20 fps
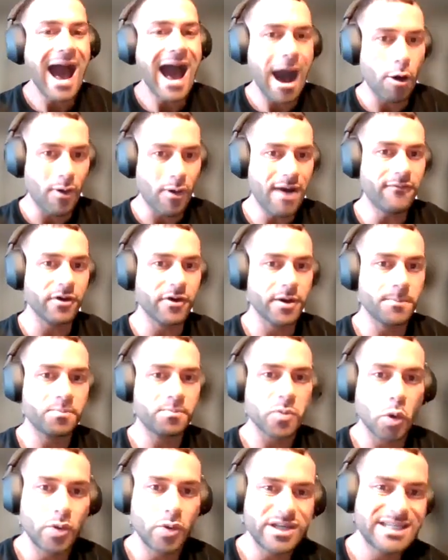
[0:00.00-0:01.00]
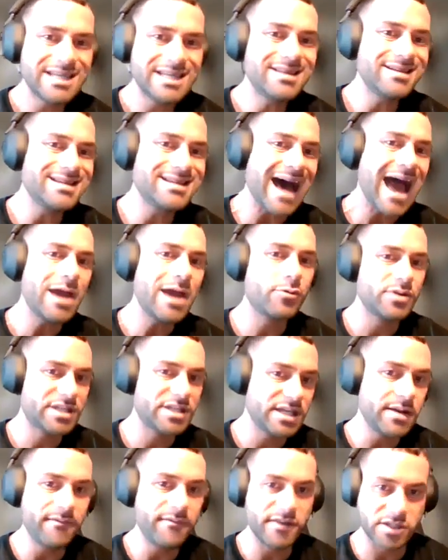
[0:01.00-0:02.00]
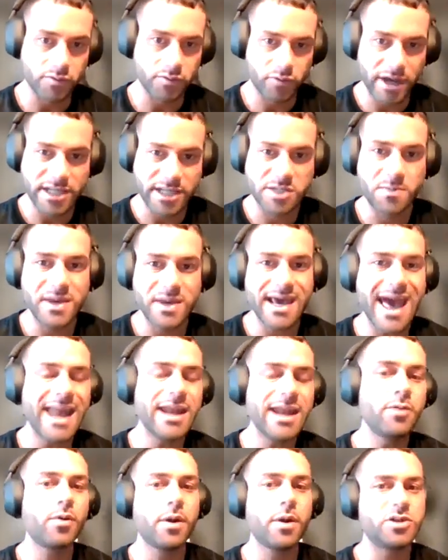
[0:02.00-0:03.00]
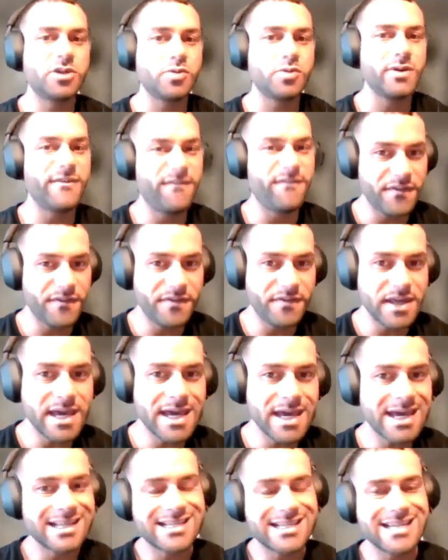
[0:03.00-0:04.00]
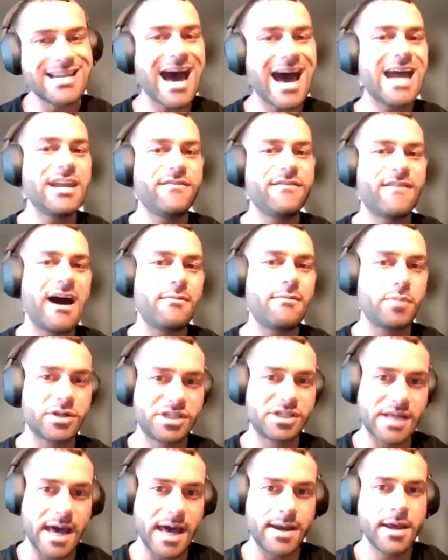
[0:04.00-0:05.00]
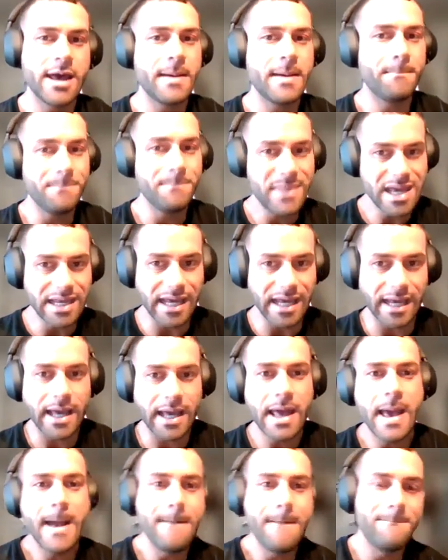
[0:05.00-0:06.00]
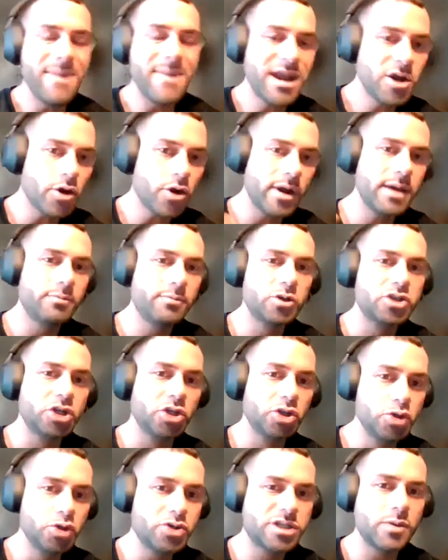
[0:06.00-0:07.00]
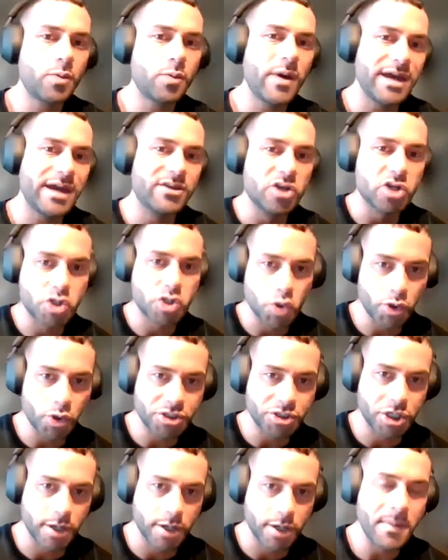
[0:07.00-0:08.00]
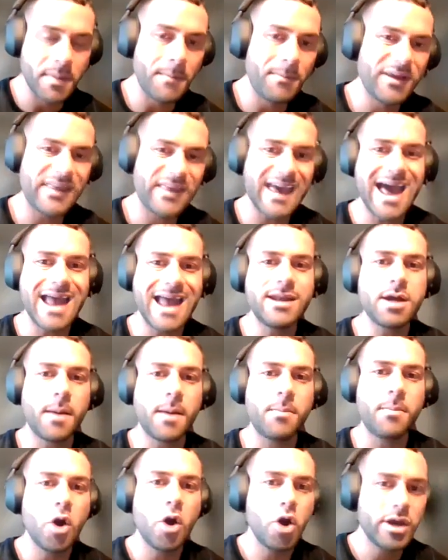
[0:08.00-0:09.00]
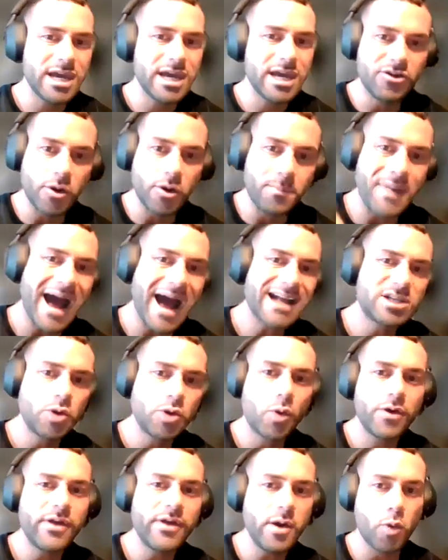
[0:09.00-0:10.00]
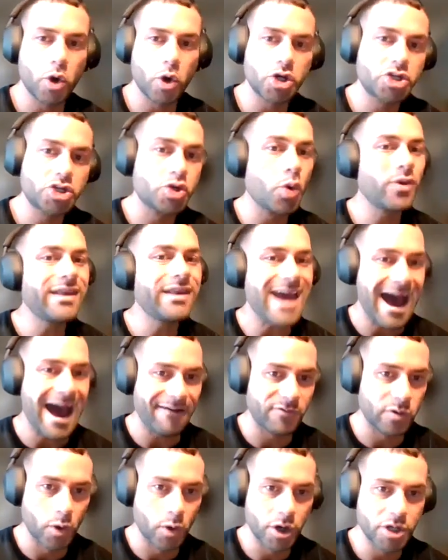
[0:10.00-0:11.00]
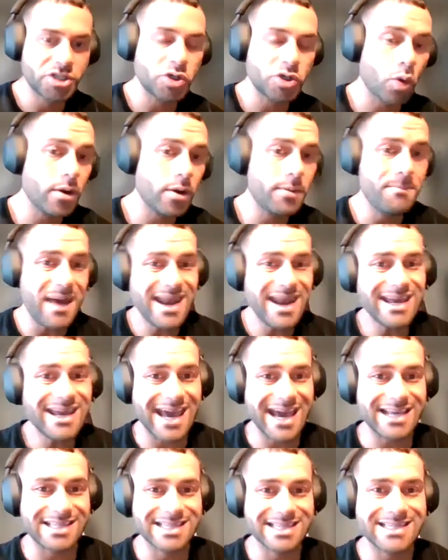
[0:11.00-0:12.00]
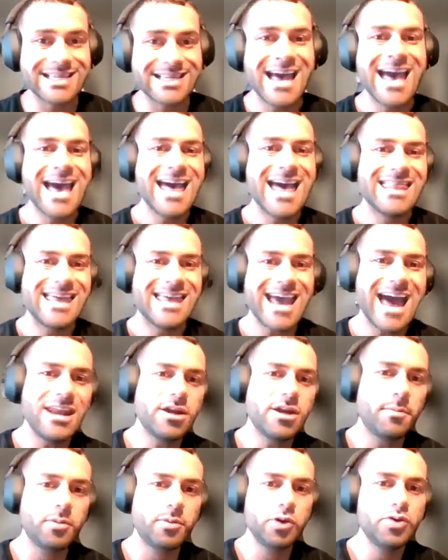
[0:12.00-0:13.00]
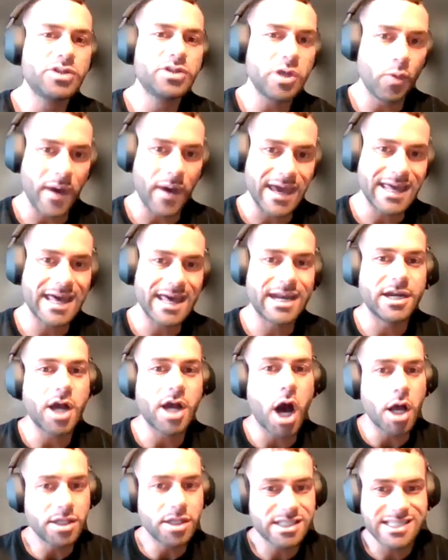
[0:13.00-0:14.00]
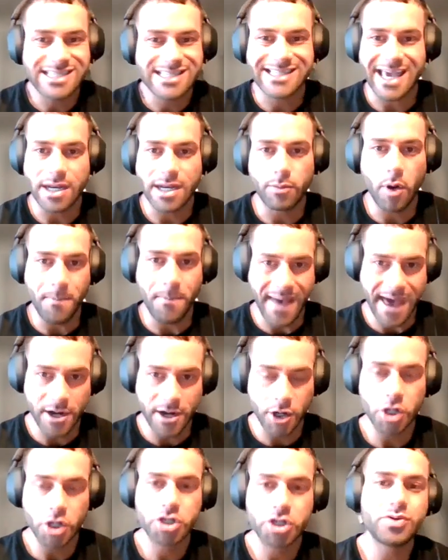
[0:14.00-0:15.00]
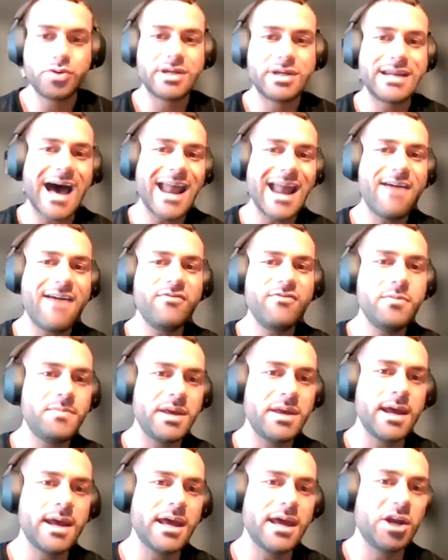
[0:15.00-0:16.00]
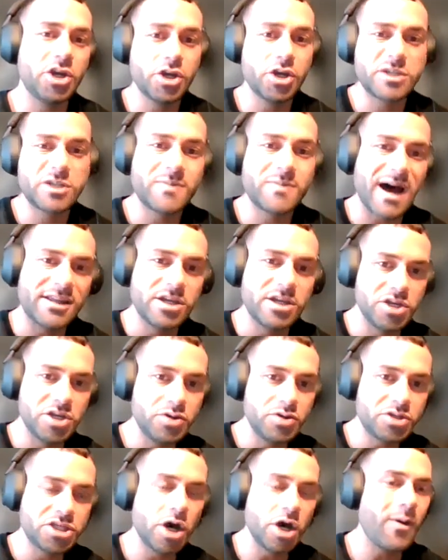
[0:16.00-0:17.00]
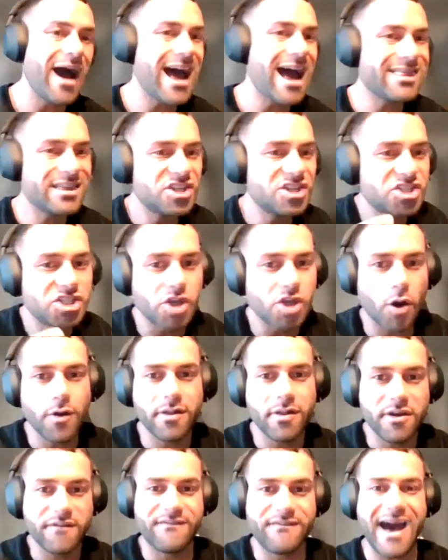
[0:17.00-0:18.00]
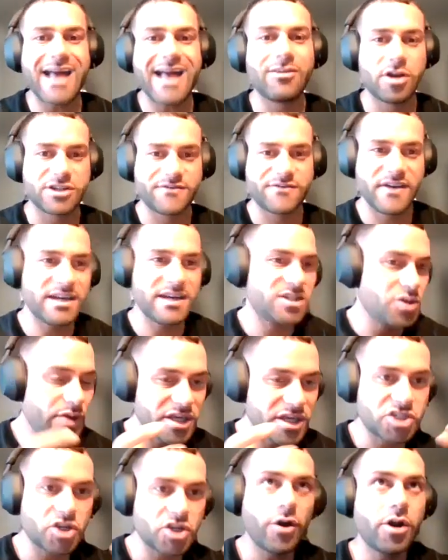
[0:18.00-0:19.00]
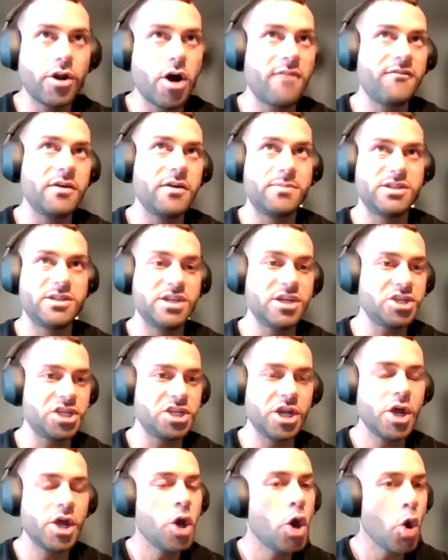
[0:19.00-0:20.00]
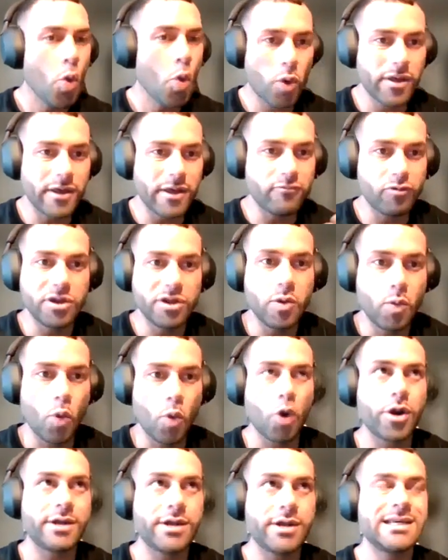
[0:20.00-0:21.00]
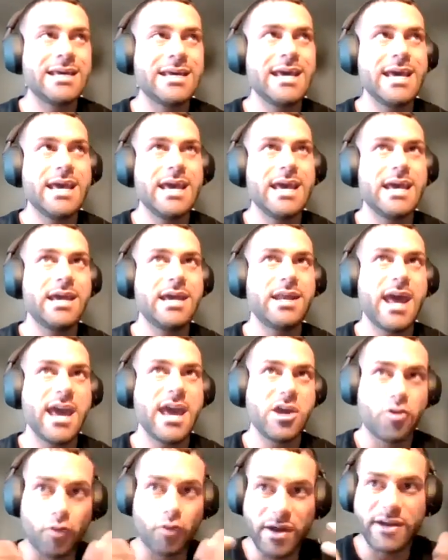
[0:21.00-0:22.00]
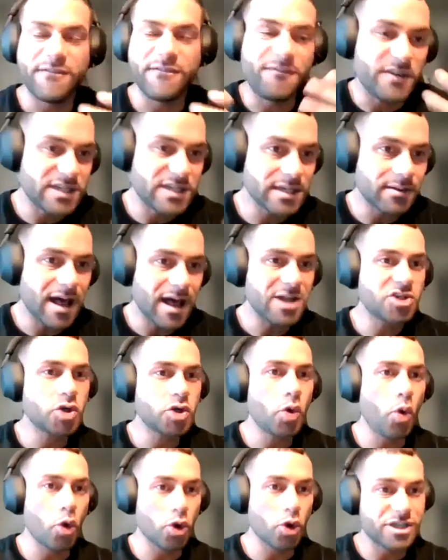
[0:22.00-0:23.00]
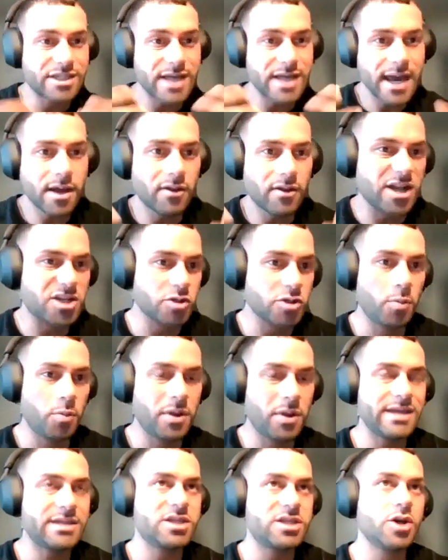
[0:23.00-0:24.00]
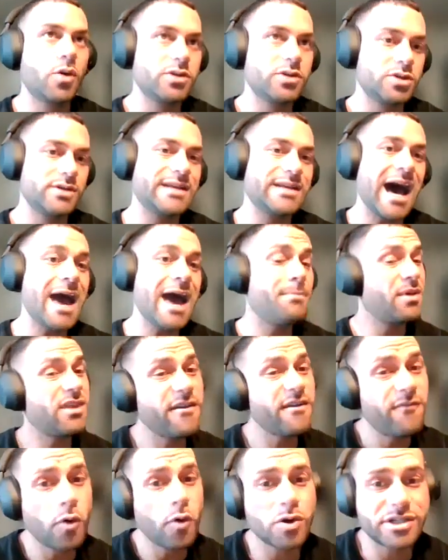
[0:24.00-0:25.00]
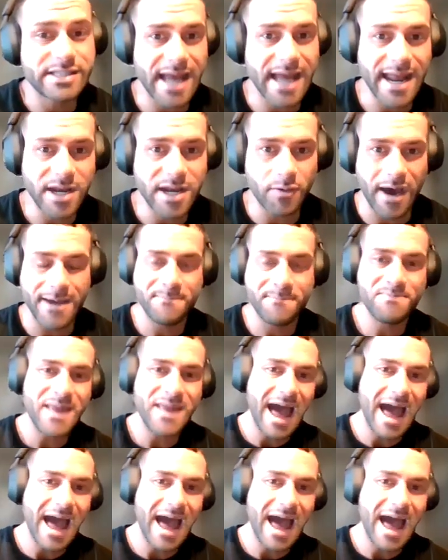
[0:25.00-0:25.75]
However, we see the diet recidivism rates being anywhere between 50 to 95%, meaning many are able to lose some weight in the short term, but they end up either back to where they were shortly afterwards, or in many cases, they end up losing weight in an unsustainable manner due to not having been in a good spot to do so at the start of their fat loss phase. So they started off in a position where they really weren't in a great physiological or psychological place to go into a diet, but they forced it anyway.